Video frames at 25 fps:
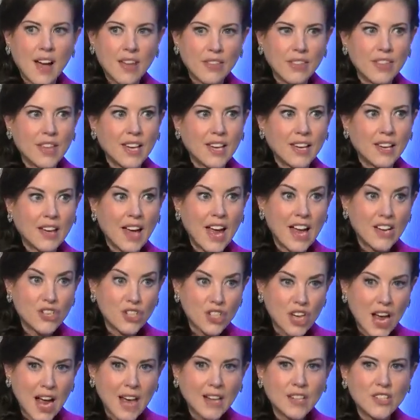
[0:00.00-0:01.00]
I think,
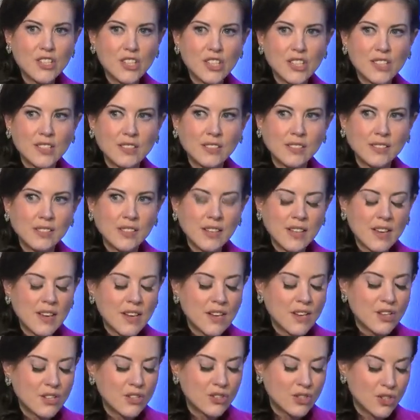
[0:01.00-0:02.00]
and challenges
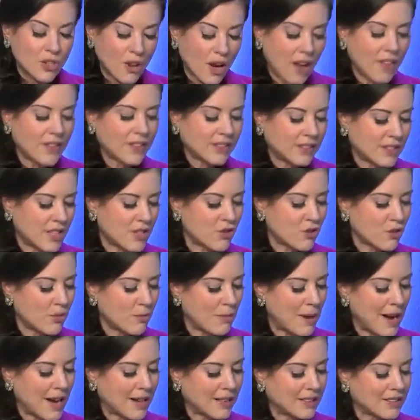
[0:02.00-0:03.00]
to other
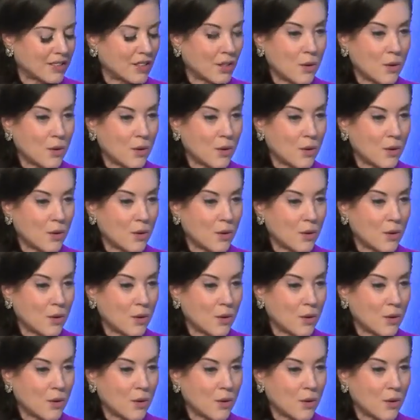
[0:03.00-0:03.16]
central banks.